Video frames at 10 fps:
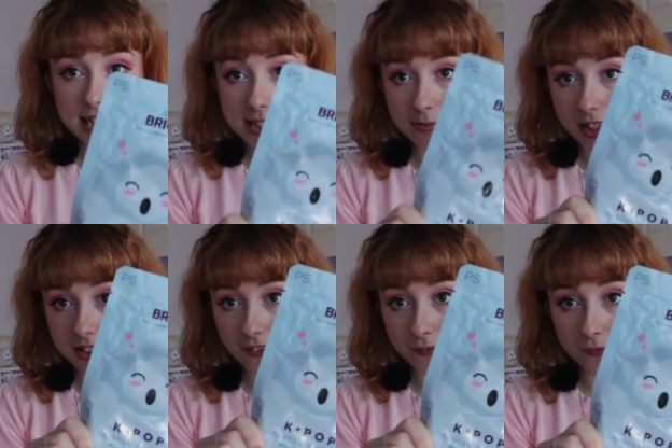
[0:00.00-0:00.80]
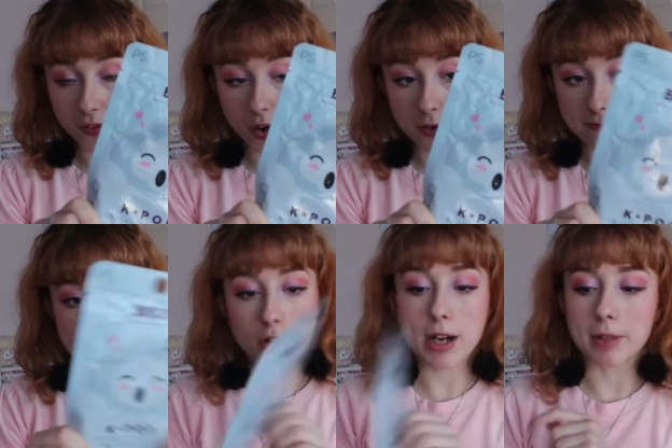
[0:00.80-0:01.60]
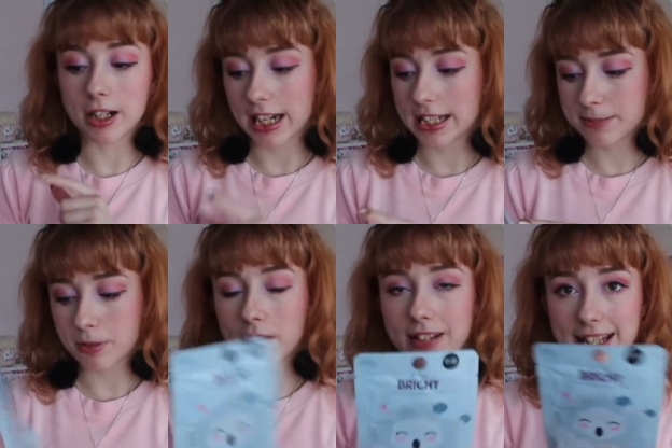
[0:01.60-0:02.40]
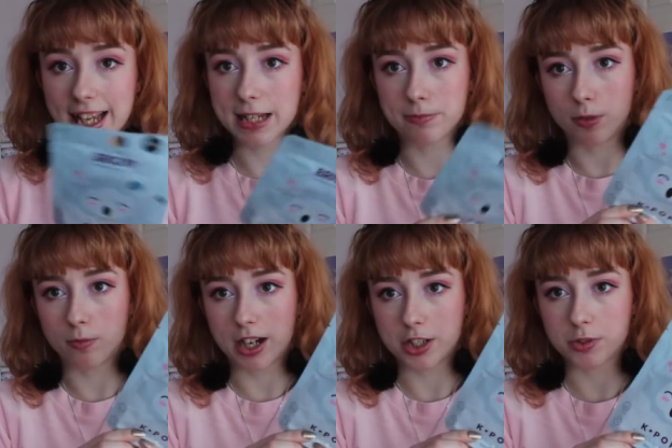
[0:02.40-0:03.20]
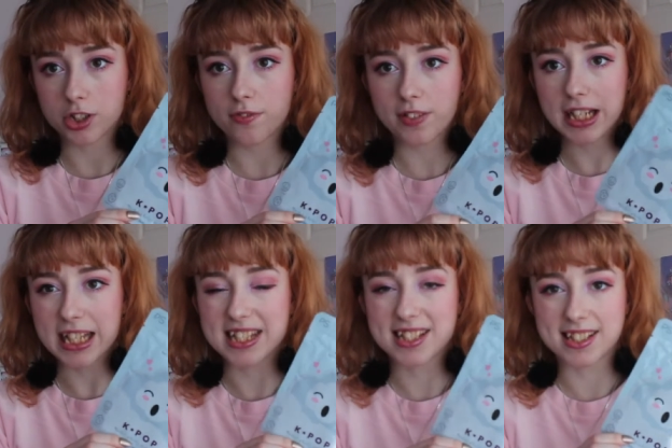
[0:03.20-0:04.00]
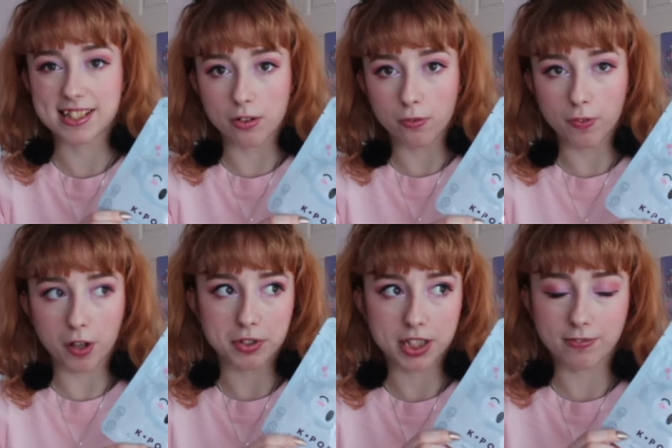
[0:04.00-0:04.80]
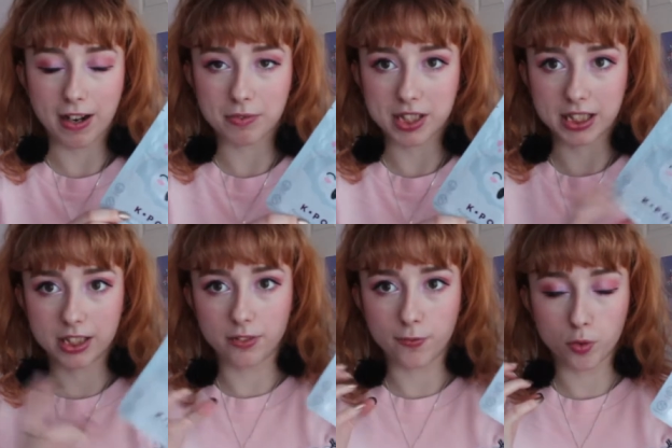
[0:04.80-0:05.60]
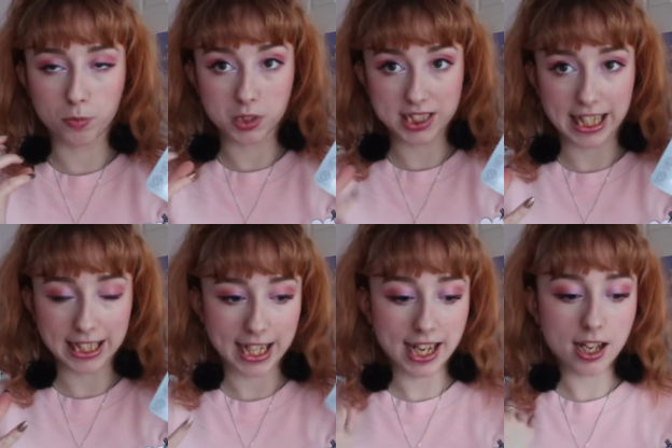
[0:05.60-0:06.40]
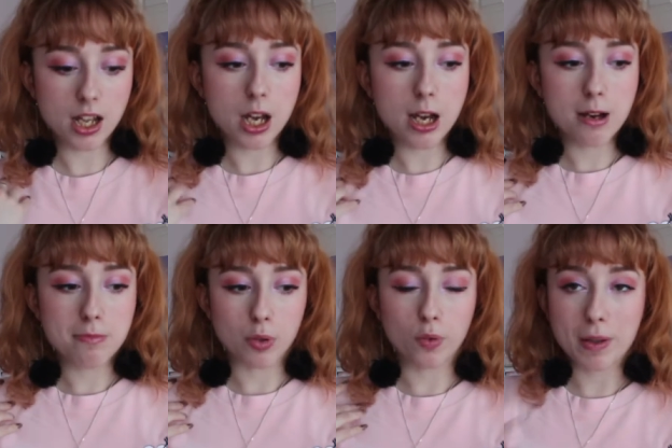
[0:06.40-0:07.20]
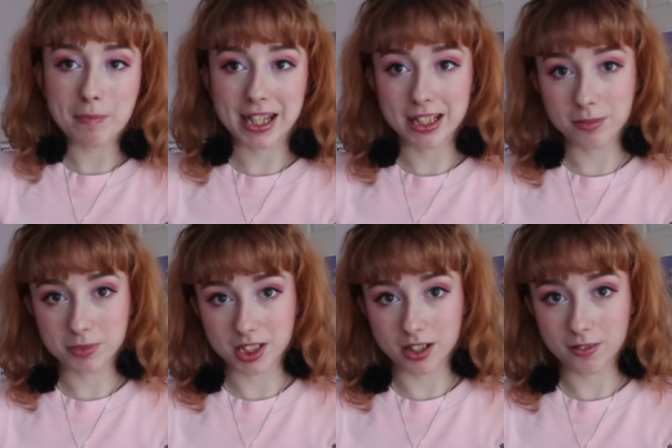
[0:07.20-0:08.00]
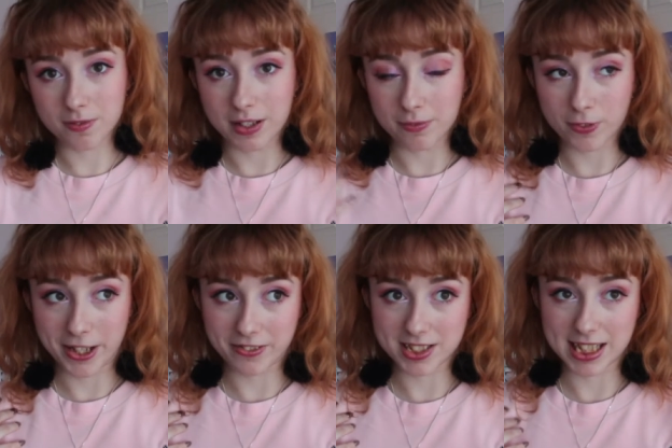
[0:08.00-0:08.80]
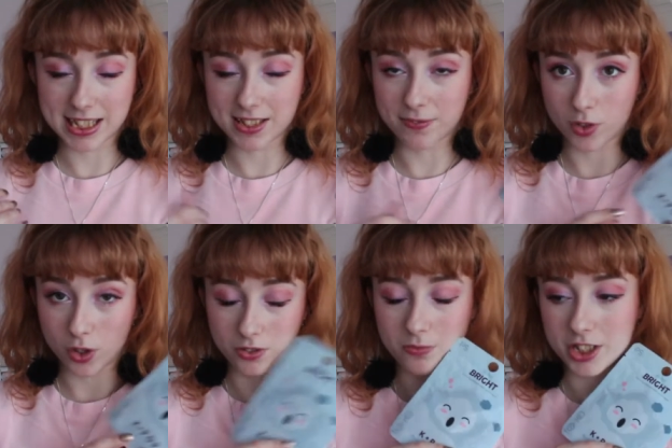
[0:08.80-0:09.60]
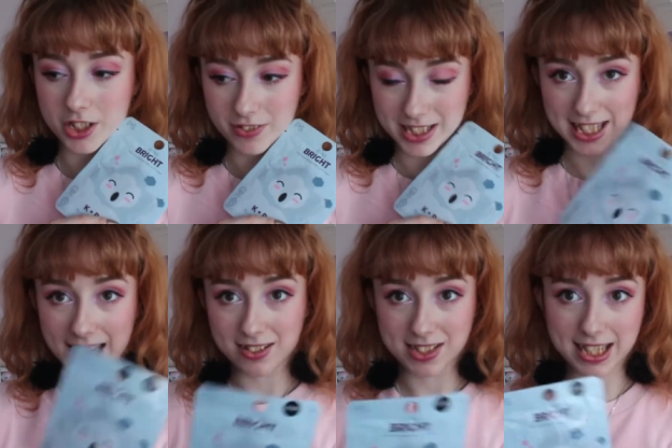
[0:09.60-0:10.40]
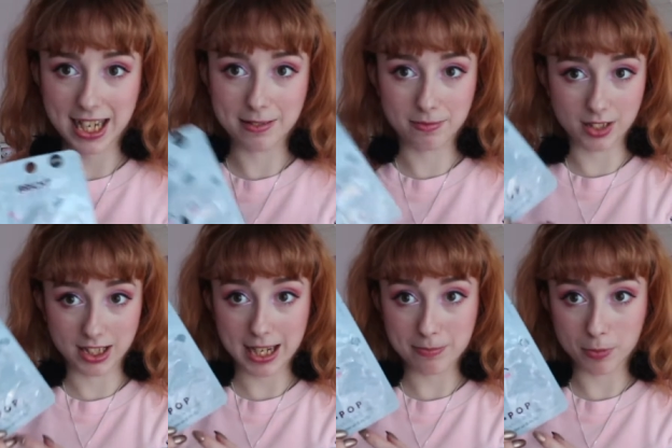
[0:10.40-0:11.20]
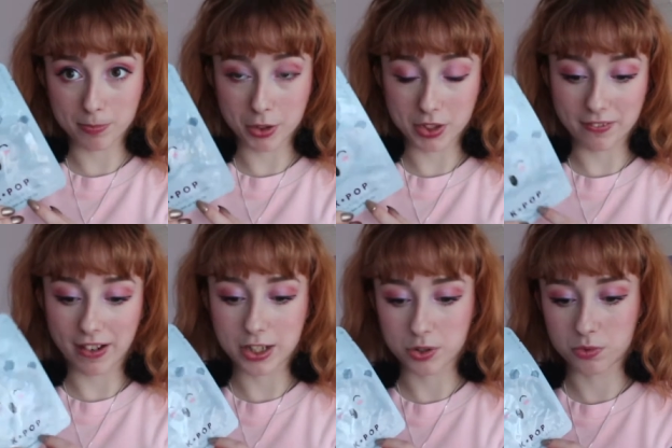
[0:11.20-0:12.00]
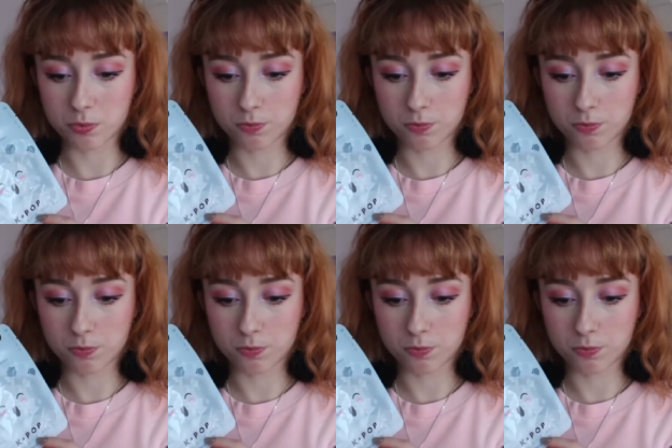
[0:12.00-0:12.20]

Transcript: this one from Primark and it's part of their K-pop range which I think is still floating around in the form of skincare but all their makeup stuff and fragrances have gone which is really sad because K the K-pop beauty range was